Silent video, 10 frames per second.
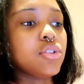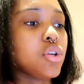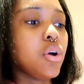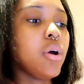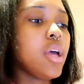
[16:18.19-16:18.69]

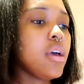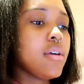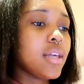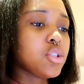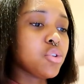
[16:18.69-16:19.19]
So
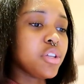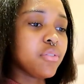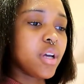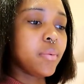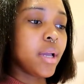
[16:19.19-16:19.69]
that's really
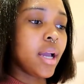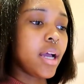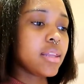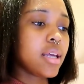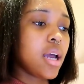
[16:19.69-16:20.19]
fine. We can
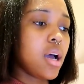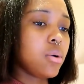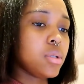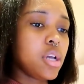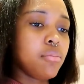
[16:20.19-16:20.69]
cut that
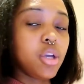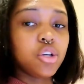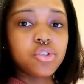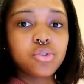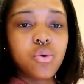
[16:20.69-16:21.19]
out and
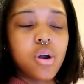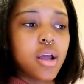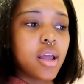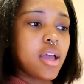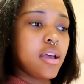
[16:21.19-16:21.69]
make
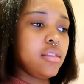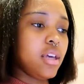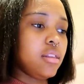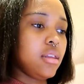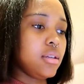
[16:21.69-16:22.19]
sure
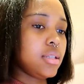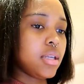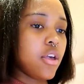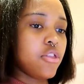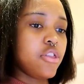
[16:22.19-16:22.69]
that
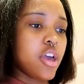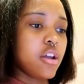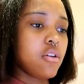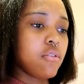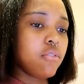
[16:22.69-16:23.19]
this
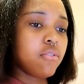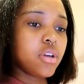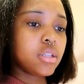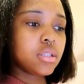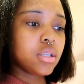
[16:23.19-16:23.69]
then
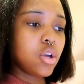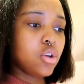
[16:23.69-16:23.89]
fits.